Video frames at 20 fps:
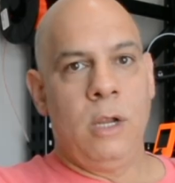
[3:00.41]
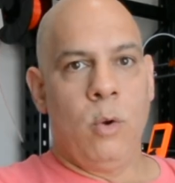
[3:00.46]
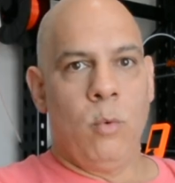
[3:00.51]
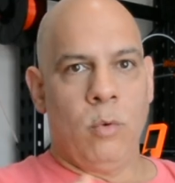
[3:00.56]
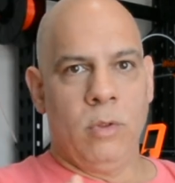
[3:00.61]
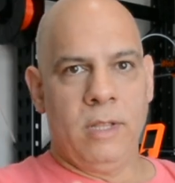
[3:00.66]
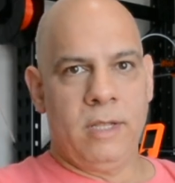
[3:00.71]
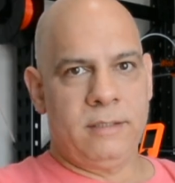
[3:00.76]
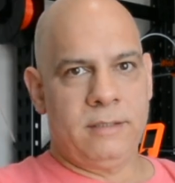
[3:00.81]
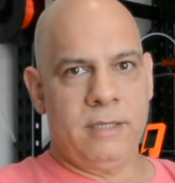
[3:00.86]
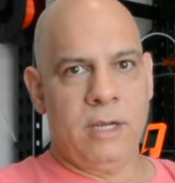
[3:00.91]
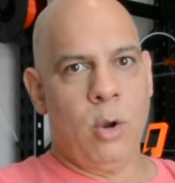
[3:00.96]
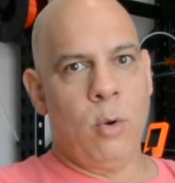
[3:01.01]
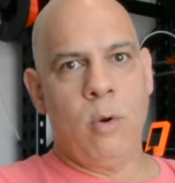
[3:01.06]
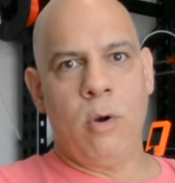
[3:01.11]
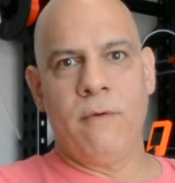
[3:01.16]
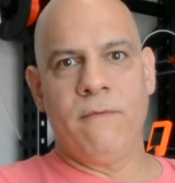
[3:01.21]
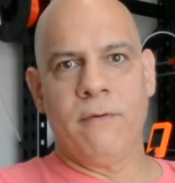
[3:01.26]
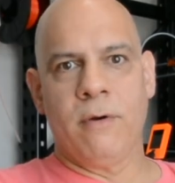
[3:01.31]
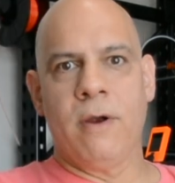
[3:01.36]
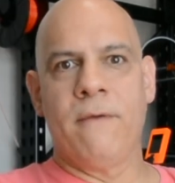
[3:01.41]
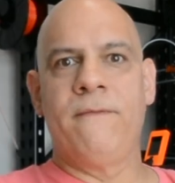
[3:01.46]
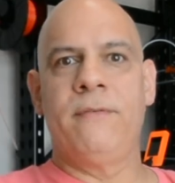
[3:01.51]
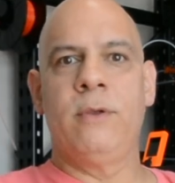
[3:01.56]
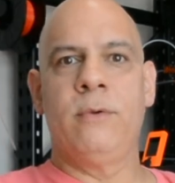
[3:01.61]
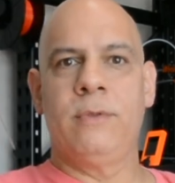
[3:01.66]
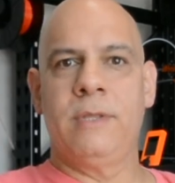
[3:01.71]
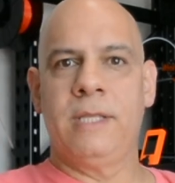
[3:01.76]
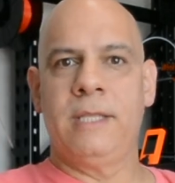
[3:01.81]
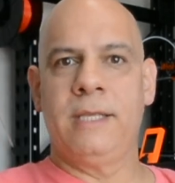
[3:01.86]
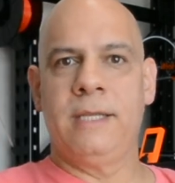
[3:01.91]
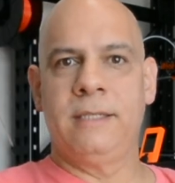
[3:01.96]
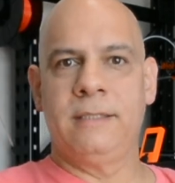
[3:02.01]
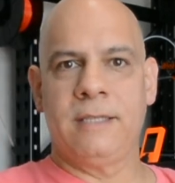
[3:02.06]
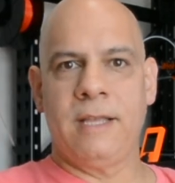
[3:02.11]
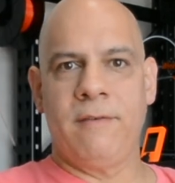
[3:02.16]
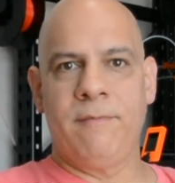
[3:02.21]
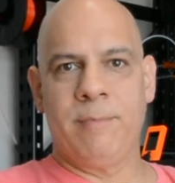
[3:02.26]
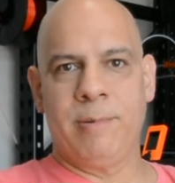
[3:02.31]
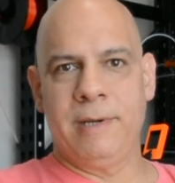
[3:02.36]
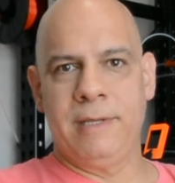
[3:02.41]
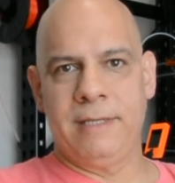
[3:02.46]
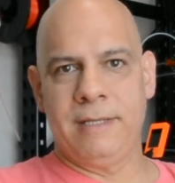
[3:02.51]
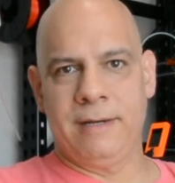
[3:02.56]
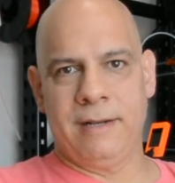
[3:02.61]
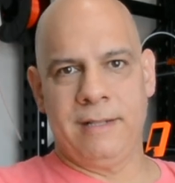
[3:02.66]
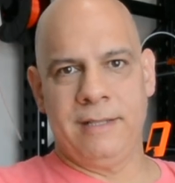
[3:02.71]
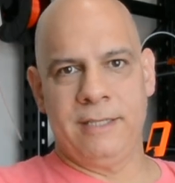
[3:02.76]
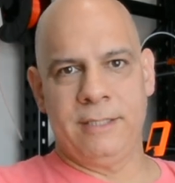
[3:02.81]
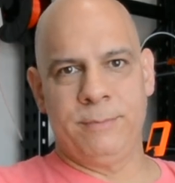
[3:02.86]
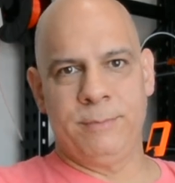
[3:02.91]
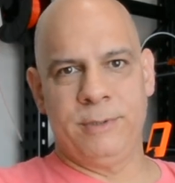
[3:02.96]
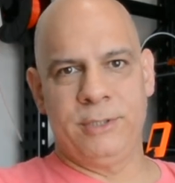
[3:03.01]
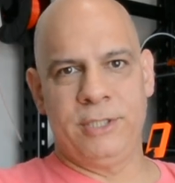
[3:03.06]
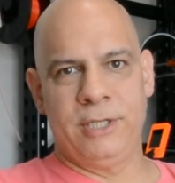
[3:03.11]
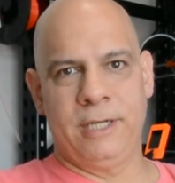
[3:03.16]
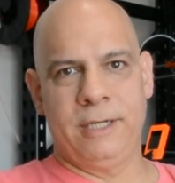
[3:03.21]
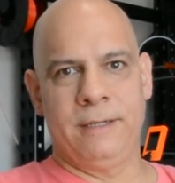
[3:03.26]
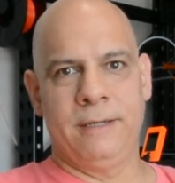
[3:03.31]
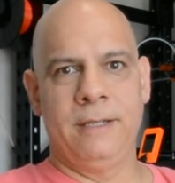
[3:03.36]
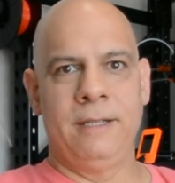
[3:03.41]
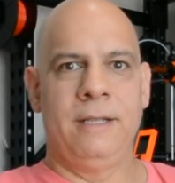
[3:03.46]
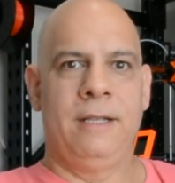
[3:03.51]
Well, let's go over a few of the things I've printed on this machine.